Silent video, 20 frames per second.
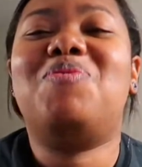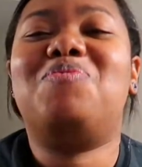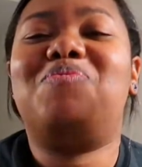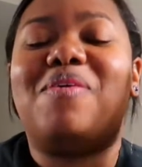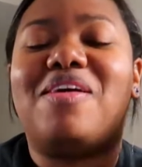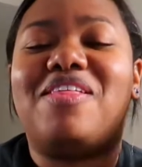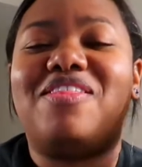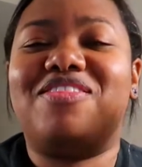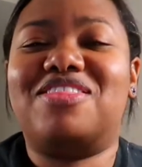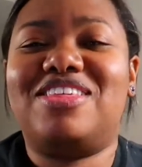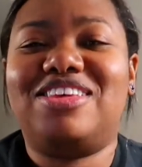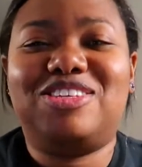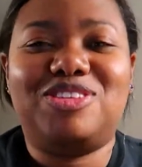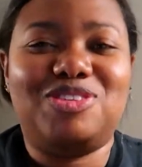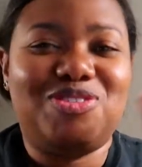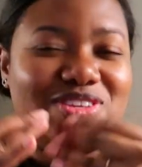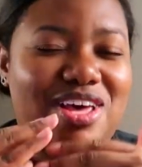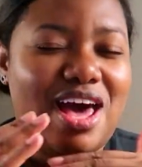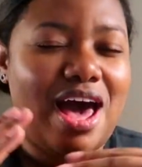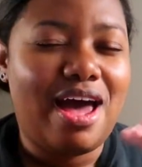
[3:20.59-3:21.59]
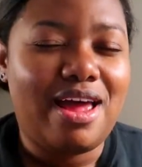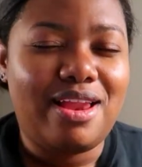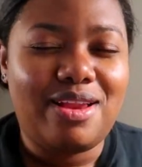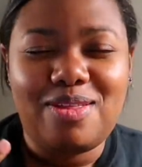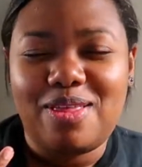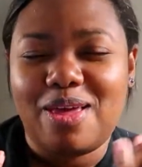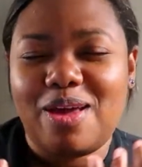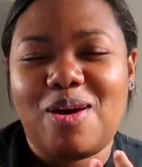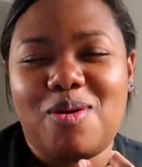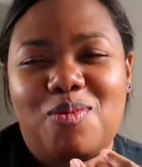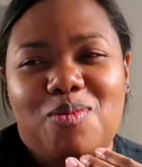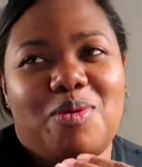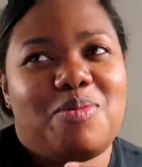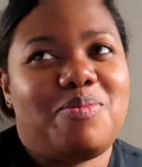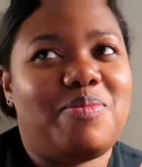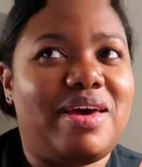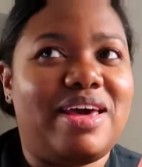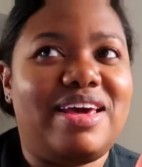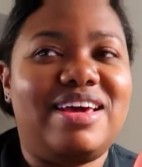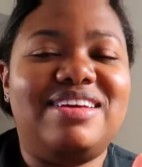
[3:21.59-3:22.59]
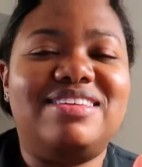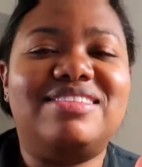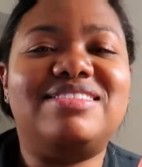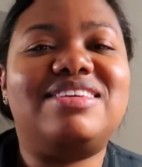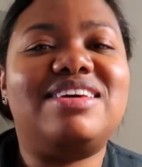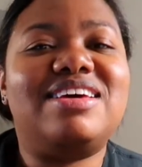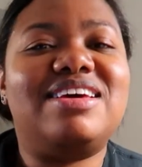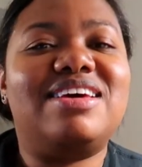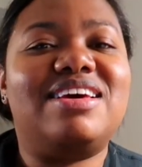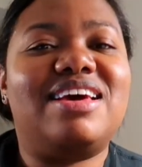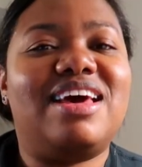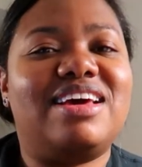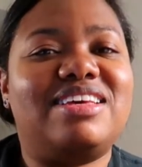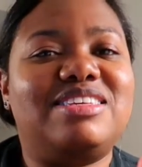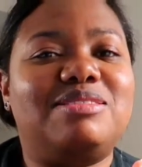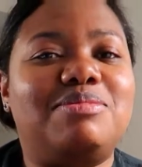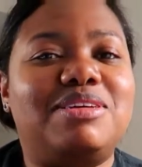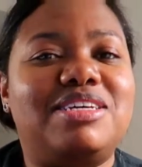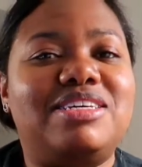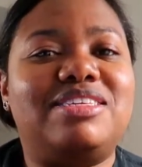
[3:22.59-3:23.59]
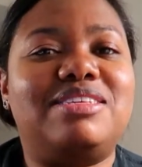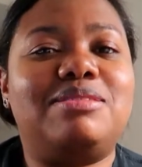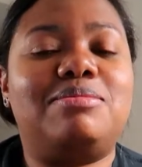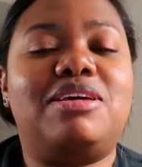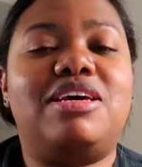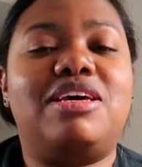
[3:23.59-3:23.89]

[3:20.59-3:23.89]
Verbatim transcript: but this is kind of like what my ENT explained to